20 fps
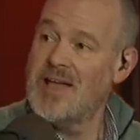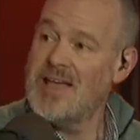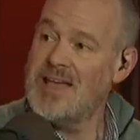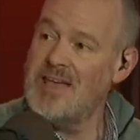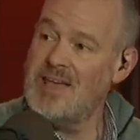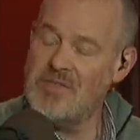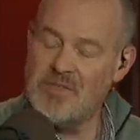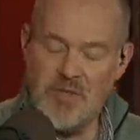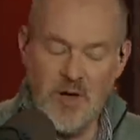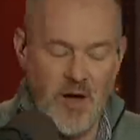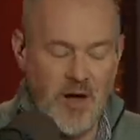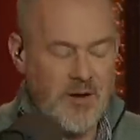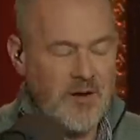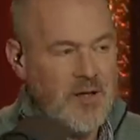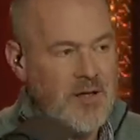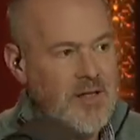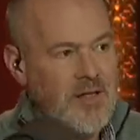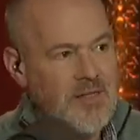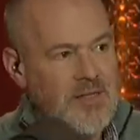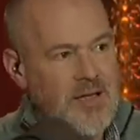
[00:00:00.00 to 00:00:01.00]
he thought
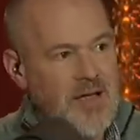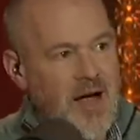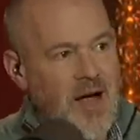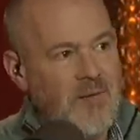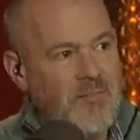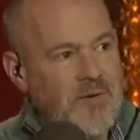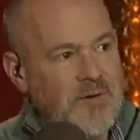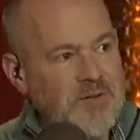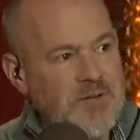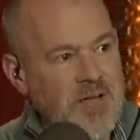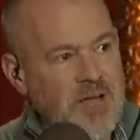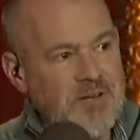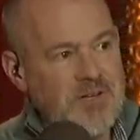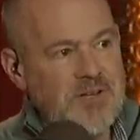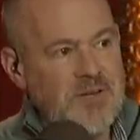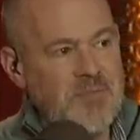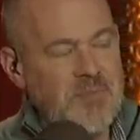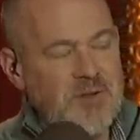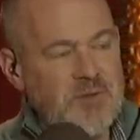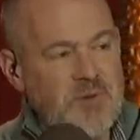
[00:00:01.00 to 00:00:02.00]
the
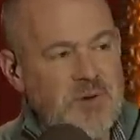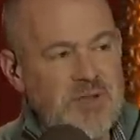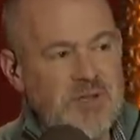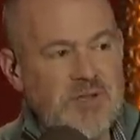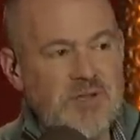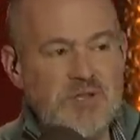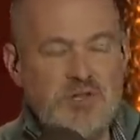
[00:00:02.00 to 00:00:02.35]
conversation between